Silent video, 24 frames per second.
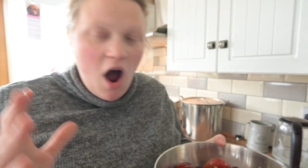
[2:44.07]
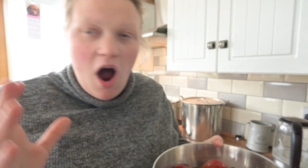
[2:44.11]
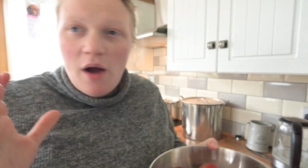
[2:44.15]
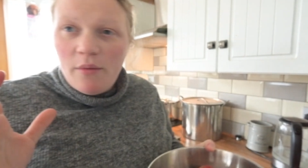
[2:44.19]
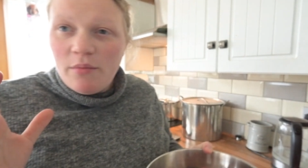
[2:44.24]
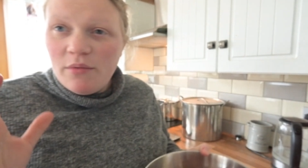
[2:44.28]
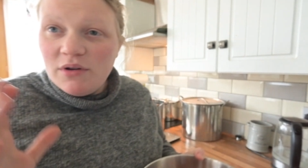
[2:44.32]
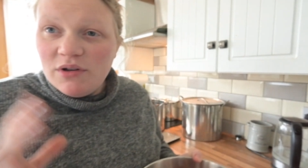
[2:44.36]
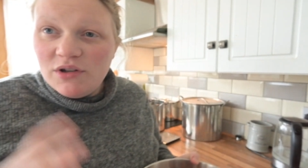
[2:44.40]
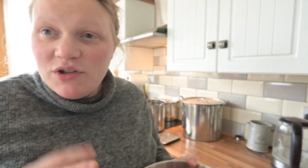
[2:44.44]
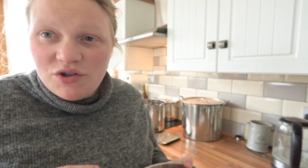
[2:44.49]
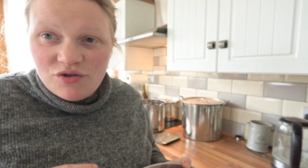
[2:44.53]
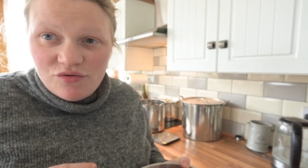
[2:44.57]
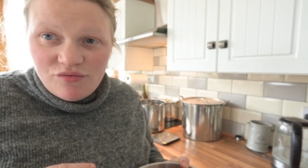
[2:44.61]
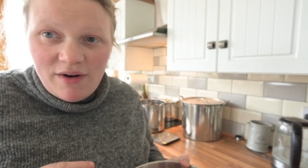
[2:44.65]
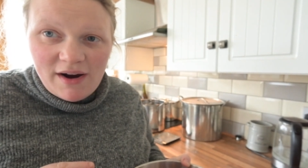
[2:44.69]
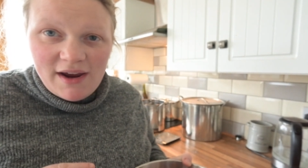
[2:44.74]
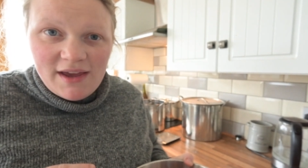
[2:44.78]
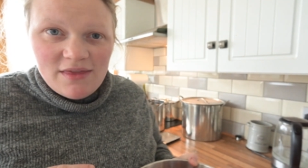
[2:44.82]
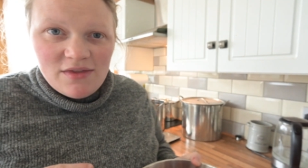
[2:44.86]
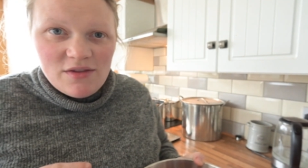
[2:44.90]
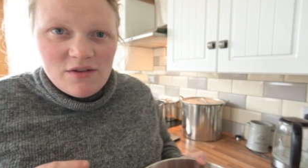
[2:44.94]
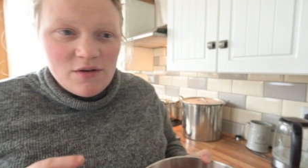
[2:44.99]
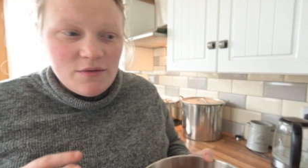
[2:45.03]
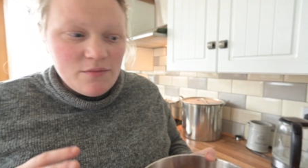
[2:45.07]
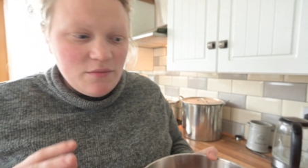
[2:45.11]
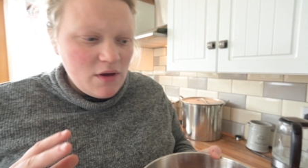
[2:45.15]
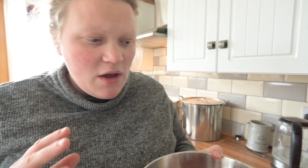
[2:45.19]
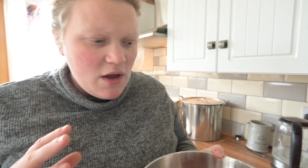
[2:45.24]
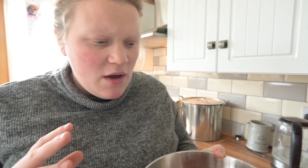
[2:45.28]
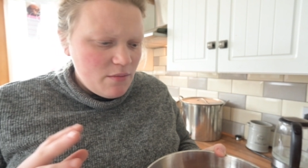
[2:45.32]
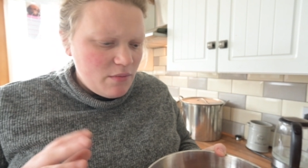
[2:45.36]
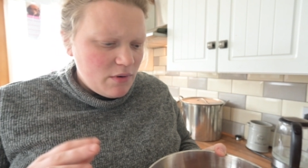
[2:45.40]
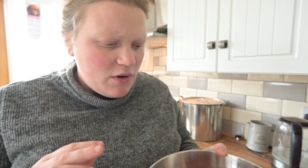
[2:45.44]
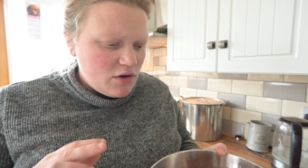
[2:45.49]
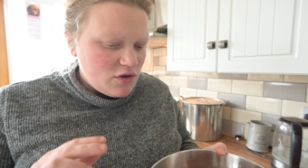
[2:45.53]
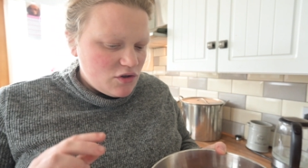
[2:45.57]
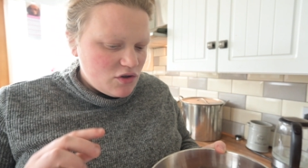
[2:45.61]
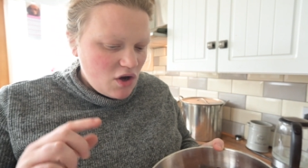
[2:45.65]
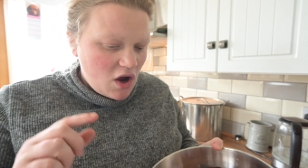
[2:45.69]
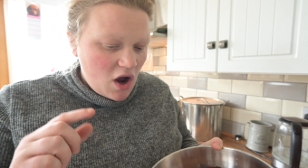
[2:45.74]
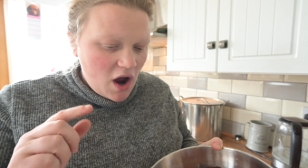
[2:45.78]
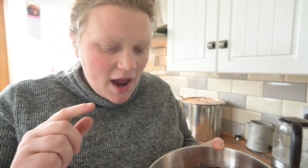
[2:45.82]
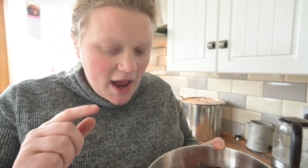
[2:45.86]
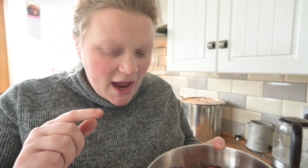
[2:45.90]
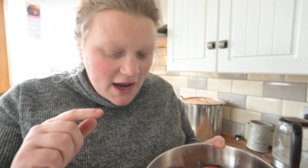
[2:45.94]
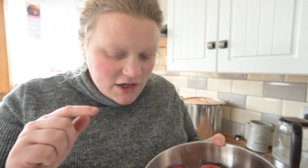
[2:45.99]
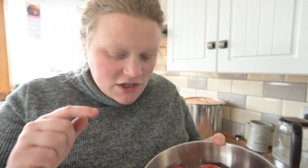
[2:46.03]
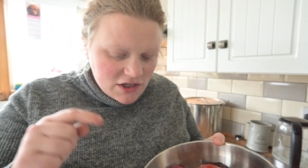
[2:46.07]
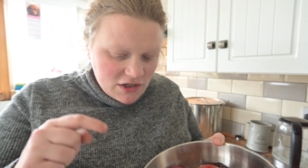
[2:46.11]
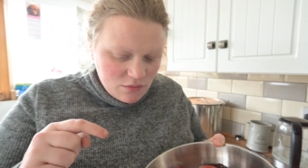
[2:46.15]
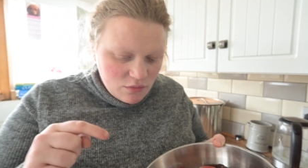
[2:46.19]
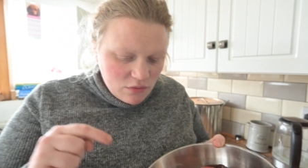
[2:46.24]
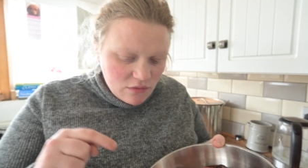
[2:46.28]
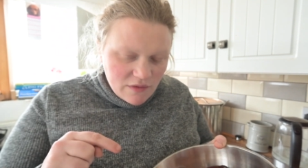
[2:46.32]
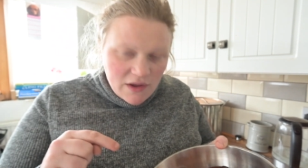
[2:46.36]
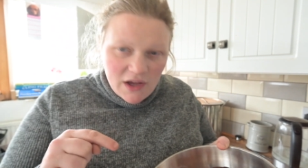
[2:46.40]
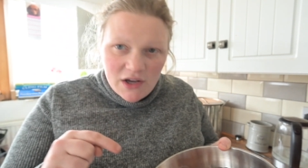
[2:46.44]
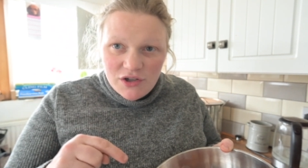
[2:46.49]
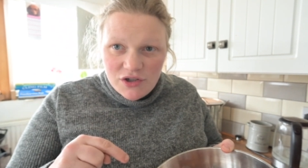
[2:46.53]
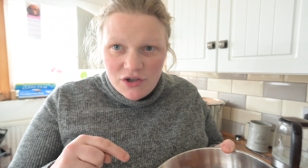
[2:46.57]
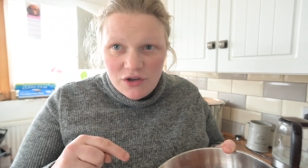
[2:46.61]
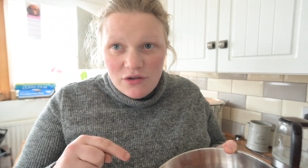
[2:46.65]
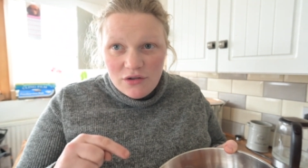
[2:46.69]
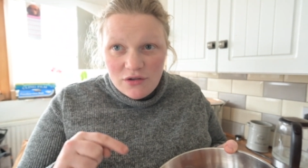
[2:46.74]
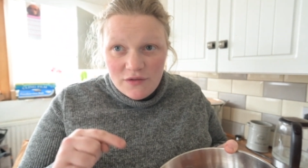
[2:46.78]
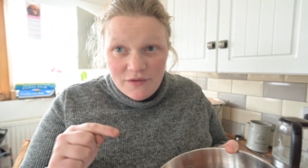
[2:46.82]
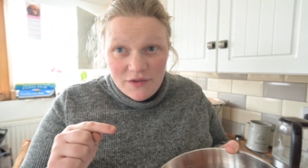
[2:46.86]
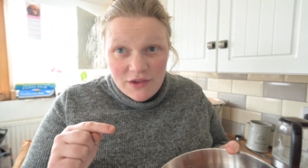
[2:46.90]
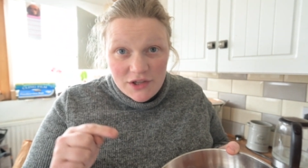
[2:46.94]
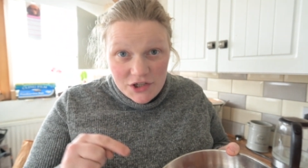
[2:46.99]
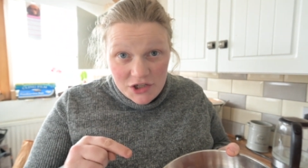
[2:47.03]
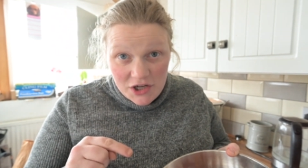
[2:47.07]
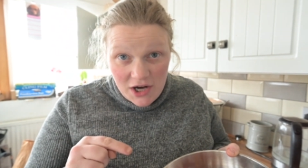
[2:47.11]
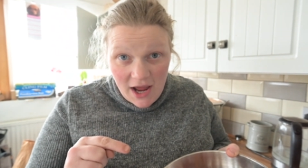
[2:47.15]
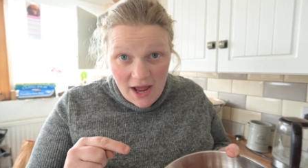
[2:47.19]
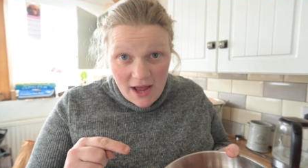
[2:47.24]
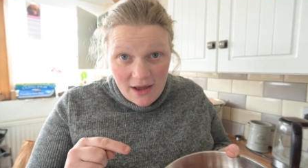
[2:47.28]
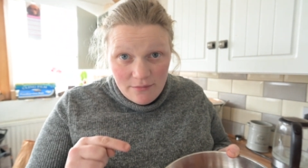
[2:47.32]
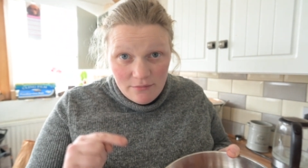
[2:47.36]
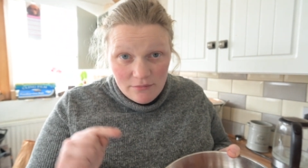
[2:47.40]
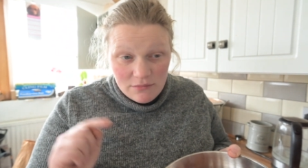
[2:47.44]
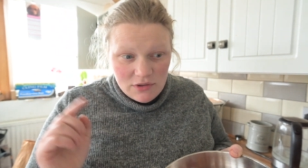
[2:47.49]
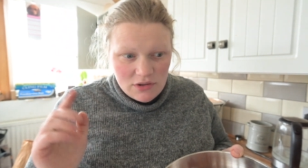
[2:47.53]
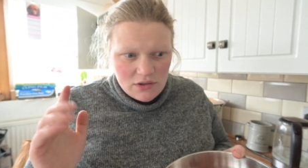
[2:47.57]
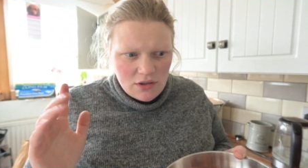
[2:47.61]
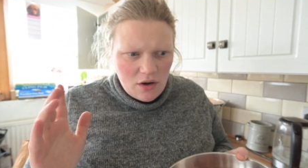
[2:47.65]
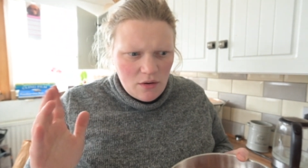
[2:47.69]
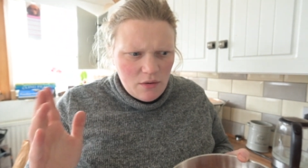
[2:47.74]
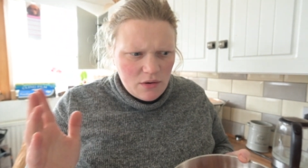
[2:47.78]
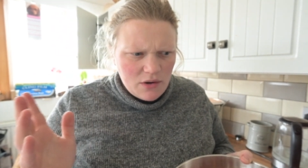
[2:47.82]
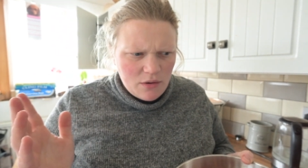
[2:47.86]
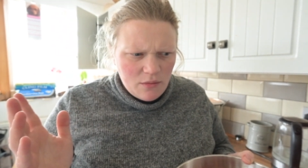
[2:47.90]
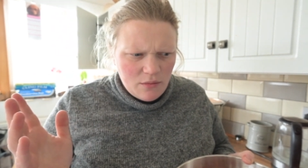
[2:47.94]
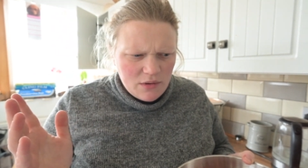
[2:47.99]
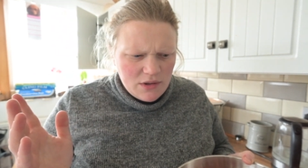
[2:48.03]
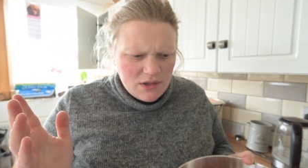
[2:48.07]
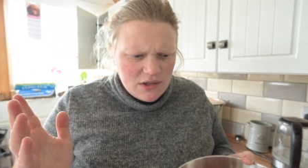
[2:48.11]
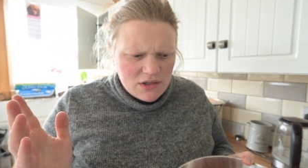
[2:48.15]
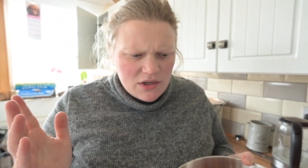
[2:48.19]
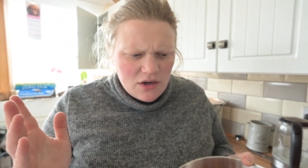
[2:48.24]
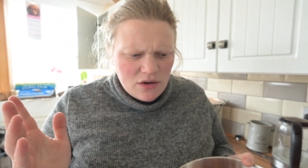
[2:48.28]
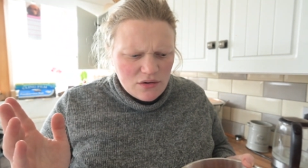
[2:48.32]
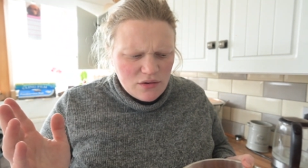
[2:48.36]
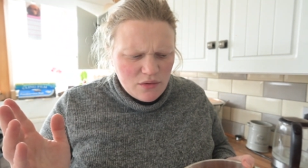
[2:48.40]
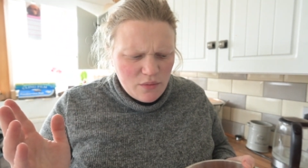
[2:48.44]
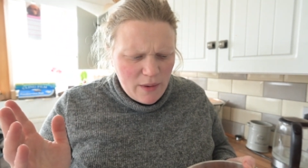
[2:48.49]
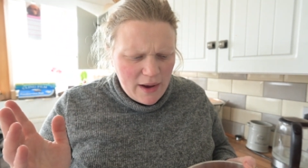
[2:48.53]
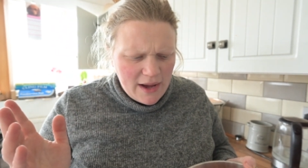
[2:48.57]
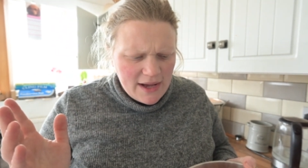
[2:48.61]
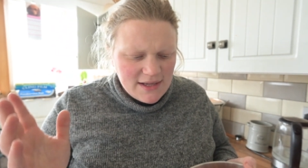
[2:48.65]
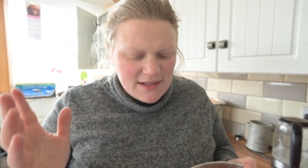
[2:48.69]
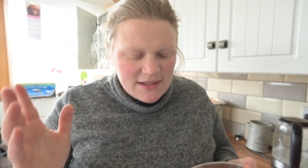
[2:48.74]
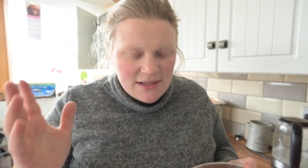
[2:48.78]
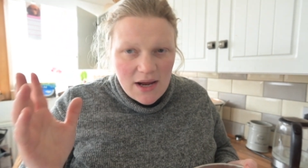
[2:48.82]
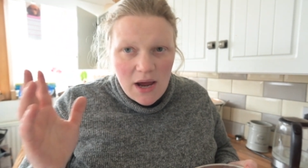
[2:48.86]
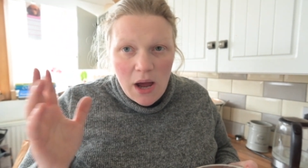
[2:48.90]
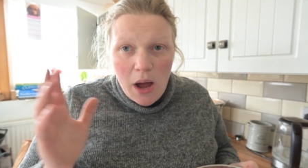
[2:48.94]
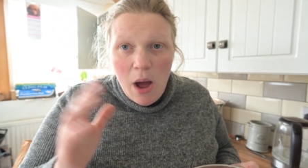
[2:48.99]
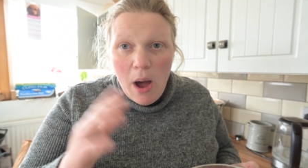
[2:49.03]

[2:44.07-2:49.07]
I'm going to drain them because I actually want that juice for the jam, so I don't want it to go to waste.